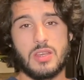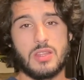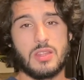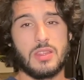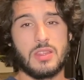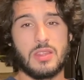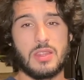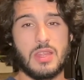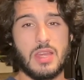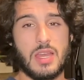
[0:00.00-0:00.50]

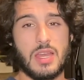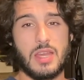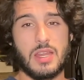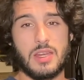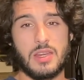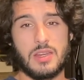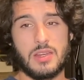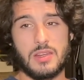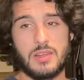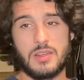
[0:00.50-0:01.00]

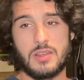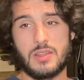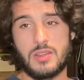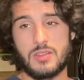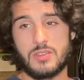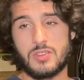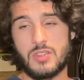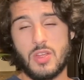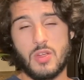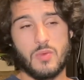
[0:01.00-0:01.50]
then
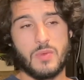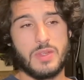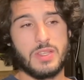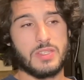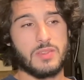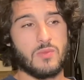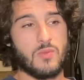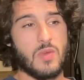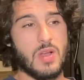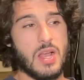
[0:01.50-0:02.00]
there's no
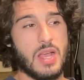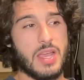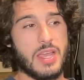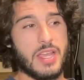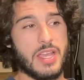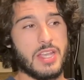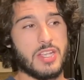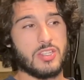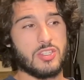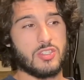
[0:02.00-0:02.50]
reason why
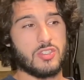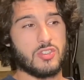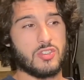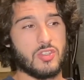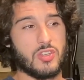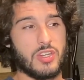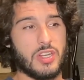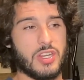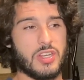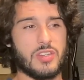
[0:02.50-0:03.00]
it
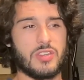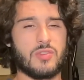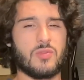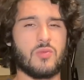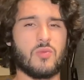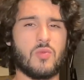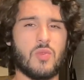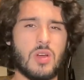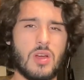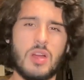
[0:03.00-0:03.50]
shouldn't
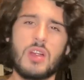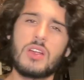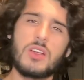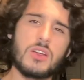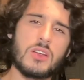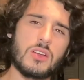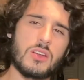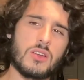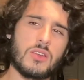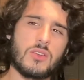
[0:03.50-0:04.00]
work
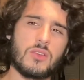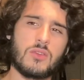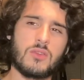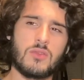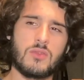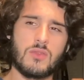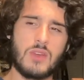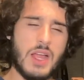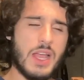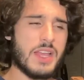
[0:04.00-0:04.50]

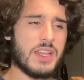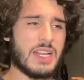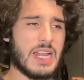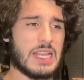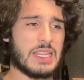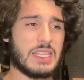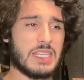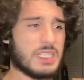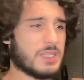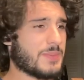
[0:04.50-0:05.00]
right?
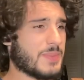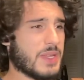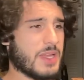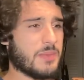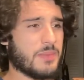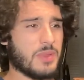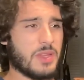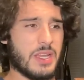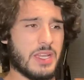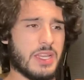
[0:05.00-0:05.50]
At least be a
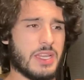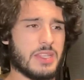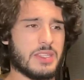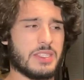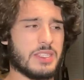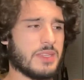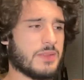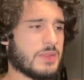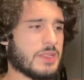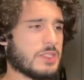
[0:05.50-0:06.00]
play-in
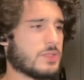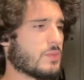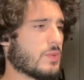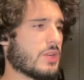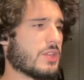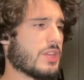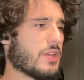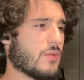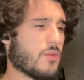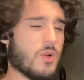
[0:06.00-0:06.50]
team. That's where
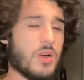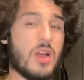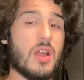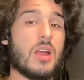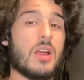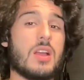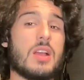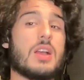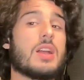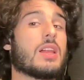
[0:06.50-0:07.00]
they were
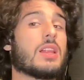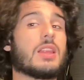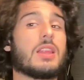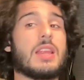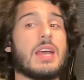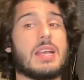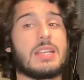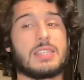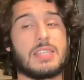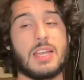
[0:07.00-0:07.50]

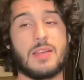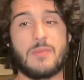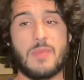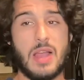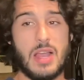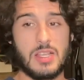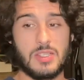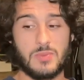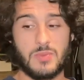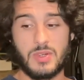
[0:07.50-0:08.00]
last time
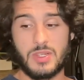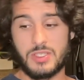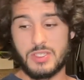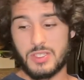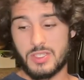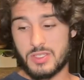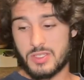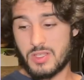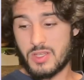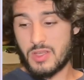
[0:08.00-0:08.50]
Miles
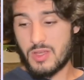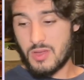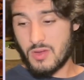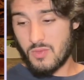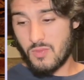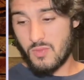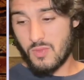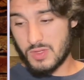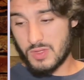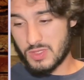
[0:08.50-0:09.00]
Bridges
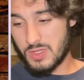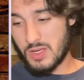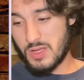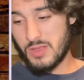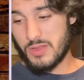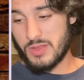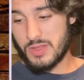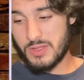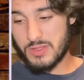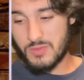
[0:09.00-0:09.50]
was
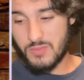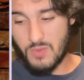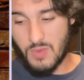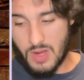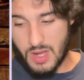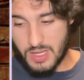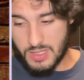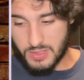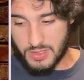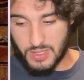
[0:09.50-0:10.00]
on this
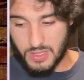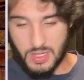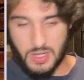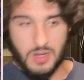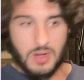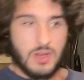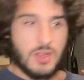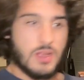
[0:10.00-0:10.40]
roster.